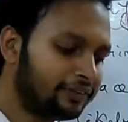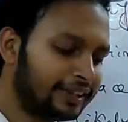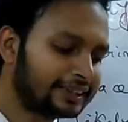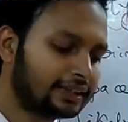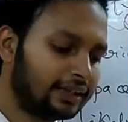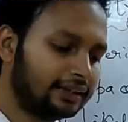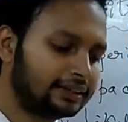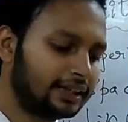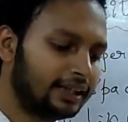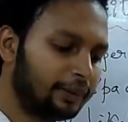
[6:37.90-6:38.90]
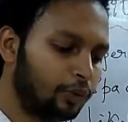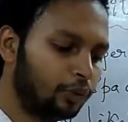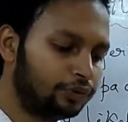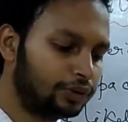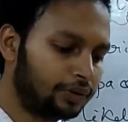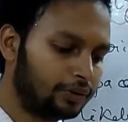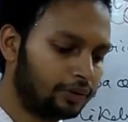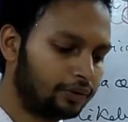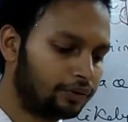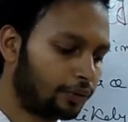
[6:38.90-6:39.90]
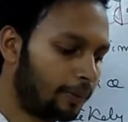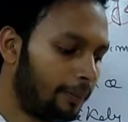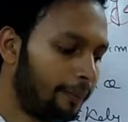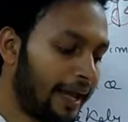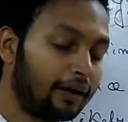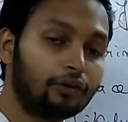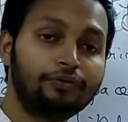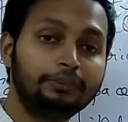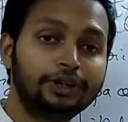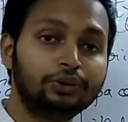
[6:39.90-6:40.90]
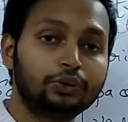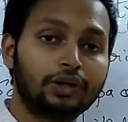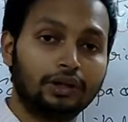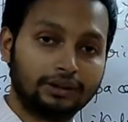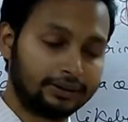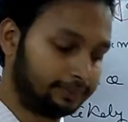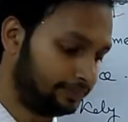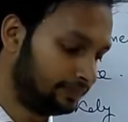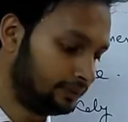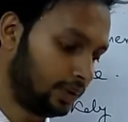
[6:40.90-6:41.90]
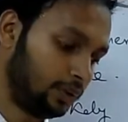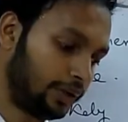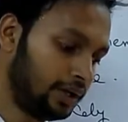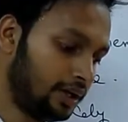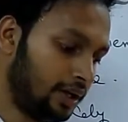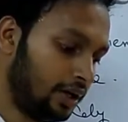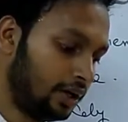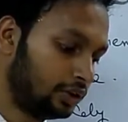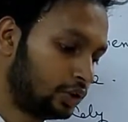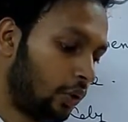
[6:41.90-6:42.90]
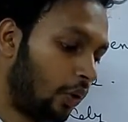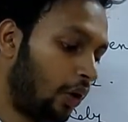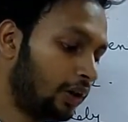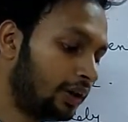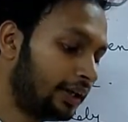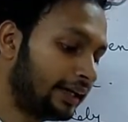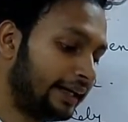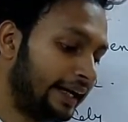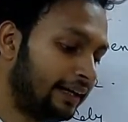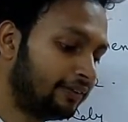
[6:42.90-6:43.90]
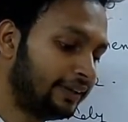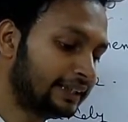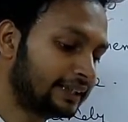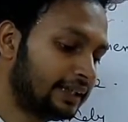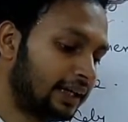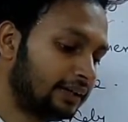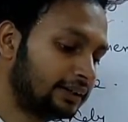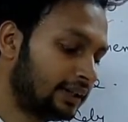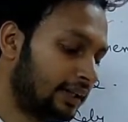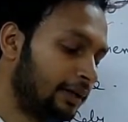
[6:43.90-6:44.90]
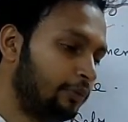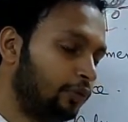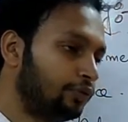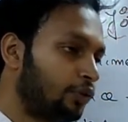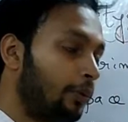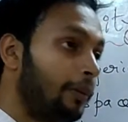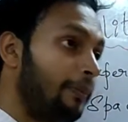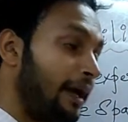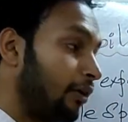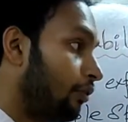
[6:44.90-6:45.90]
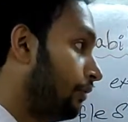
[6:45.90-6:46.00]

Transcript: face cards are removed from a pack of 52 cards. Okay. So all the red face cards are removed from a pack of